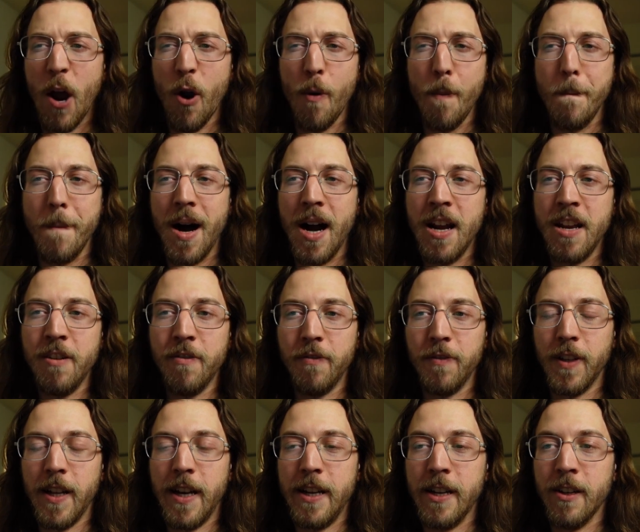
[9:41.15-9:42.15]
Our Mind
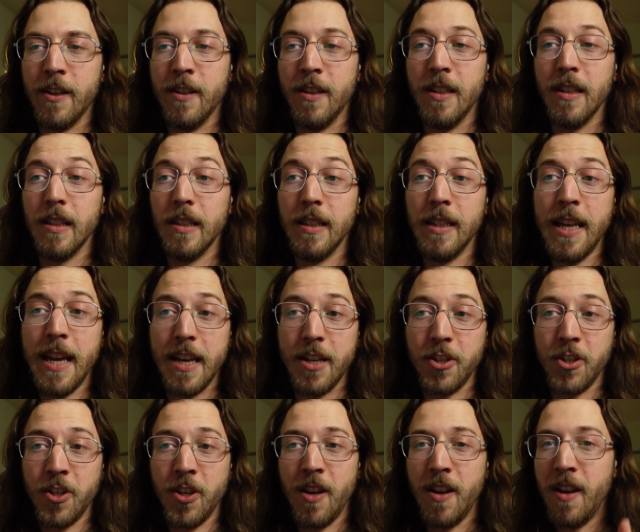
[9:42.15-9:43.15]
Flayer
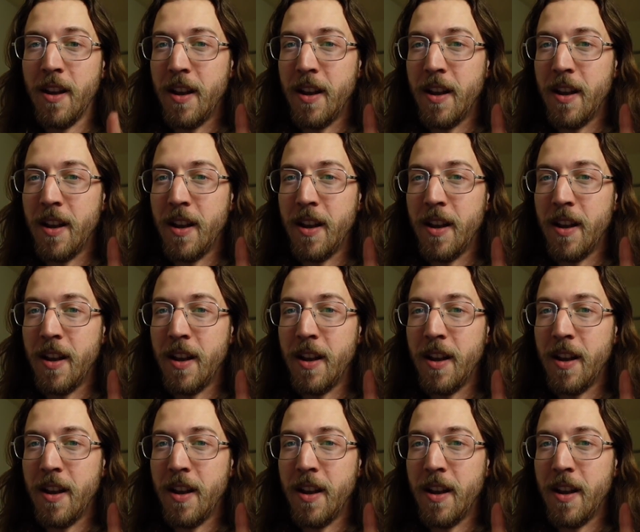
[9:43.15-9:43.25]
Lich.